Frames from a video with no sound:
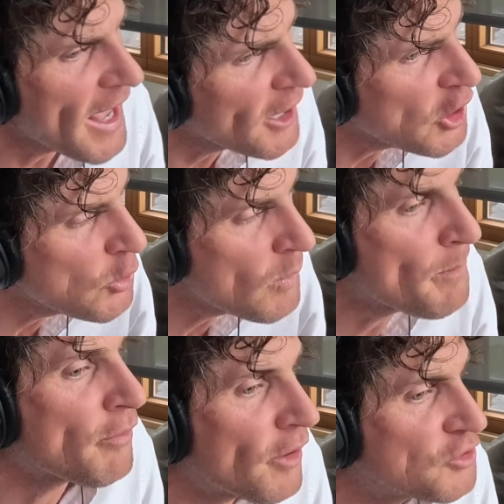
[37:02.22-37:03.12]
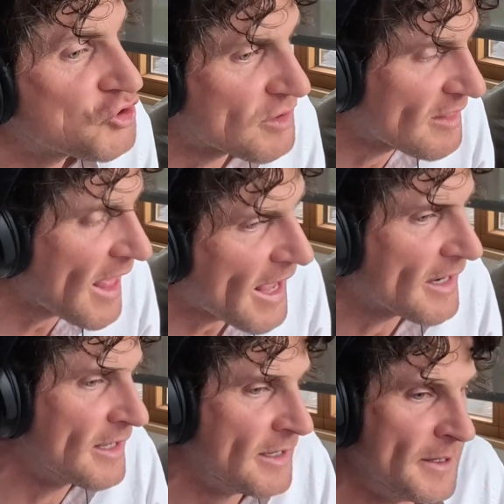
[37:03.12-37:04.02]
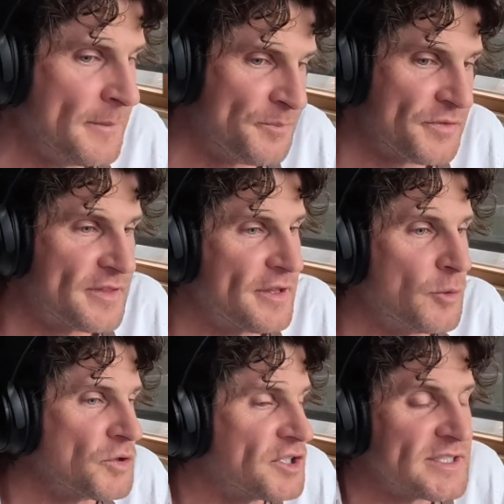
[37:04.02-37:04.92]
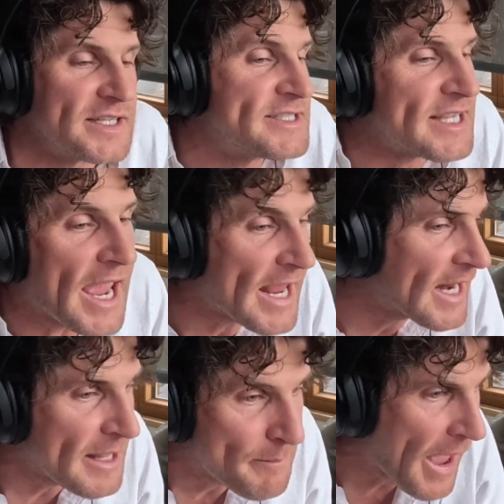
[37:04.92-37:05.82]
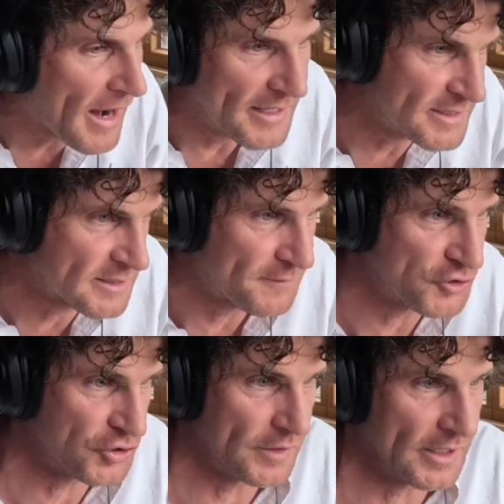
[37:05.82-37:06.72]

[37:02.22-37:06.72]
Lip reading: do you approach that? You know, which is a daily balance for junior